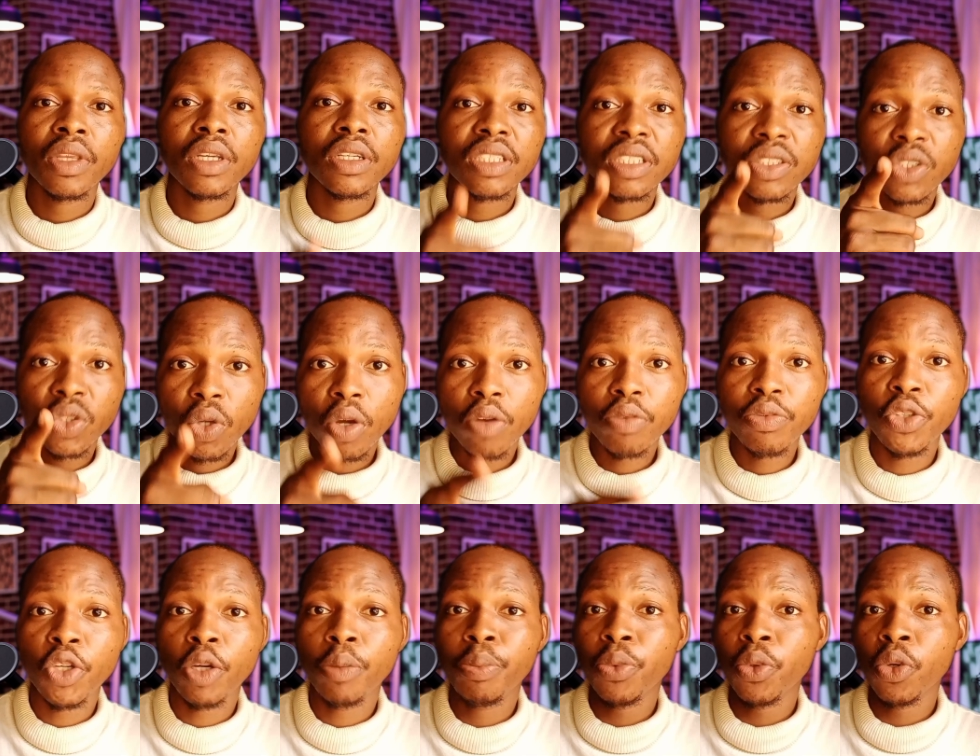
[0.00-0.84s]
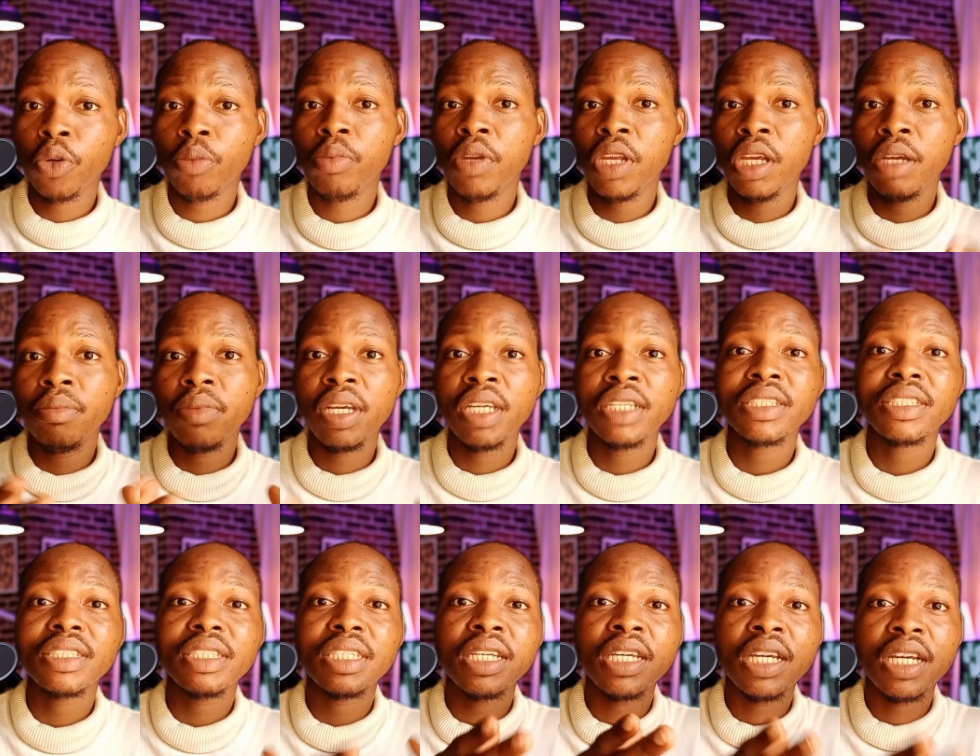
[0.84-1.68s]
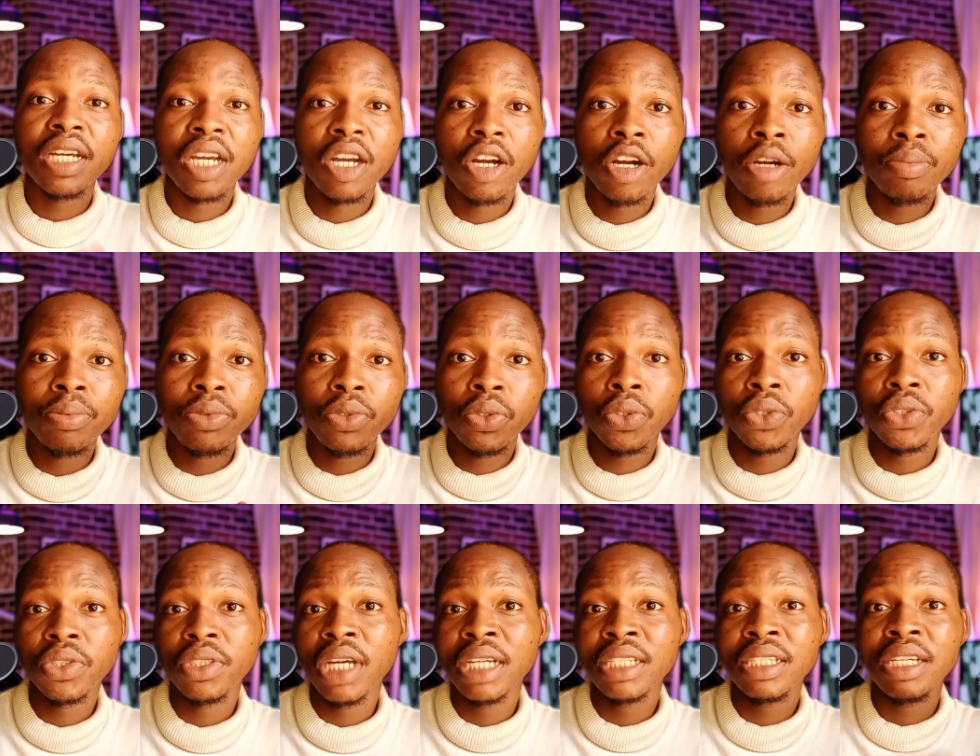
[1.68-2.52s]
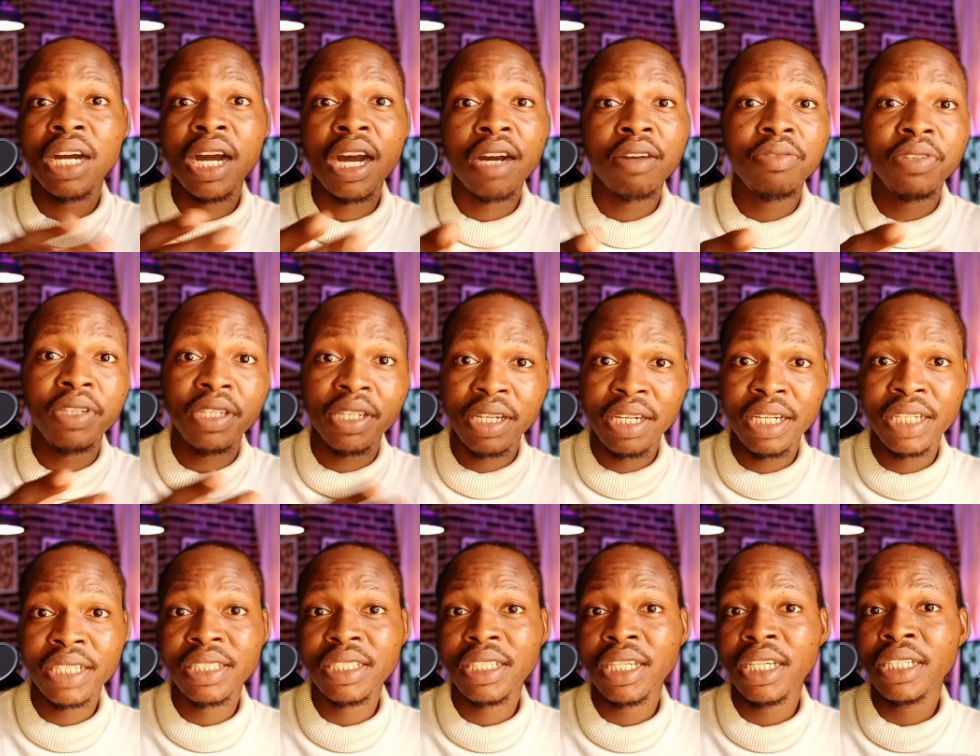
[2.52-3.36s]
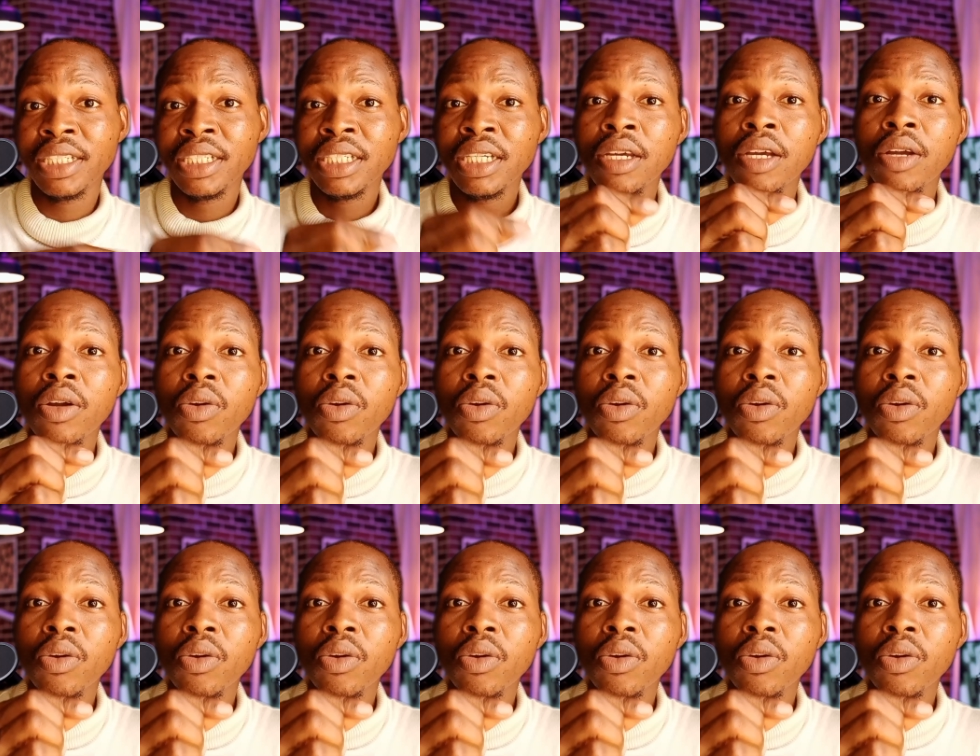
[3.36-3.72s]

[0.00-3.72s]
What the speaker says: Solve your problem and still help those that have a related